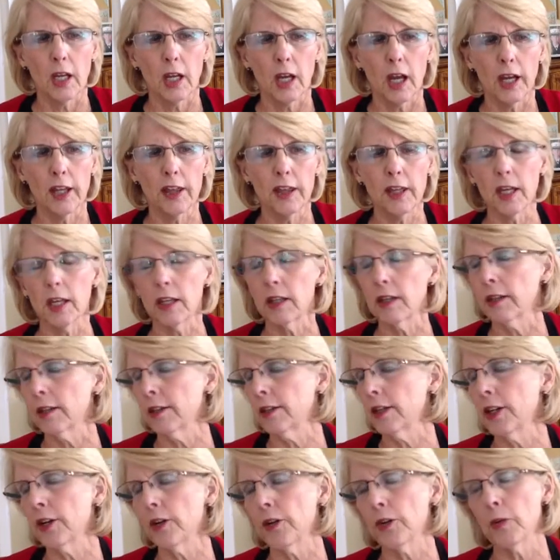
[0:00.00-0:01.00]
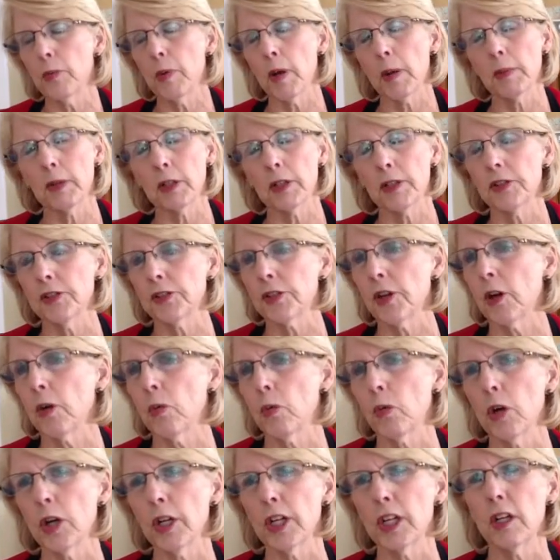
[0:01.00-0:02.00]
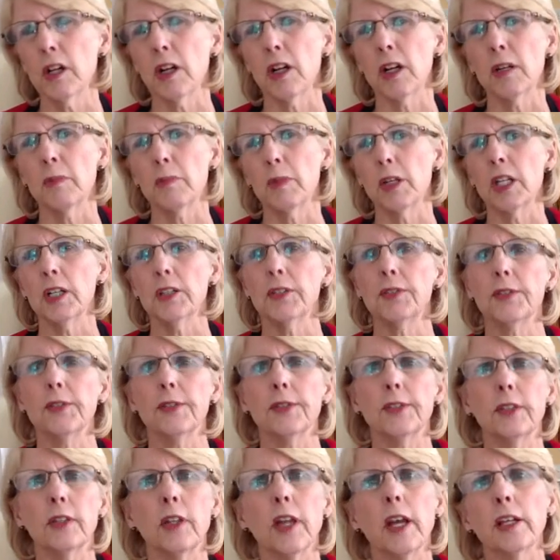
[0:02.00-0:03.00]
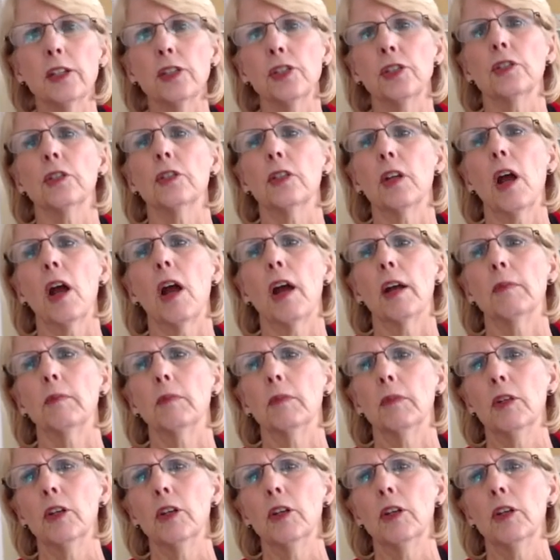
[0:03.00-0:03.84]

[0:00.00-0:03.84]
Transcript: I think, the Republicans aren't working on it because it's election time.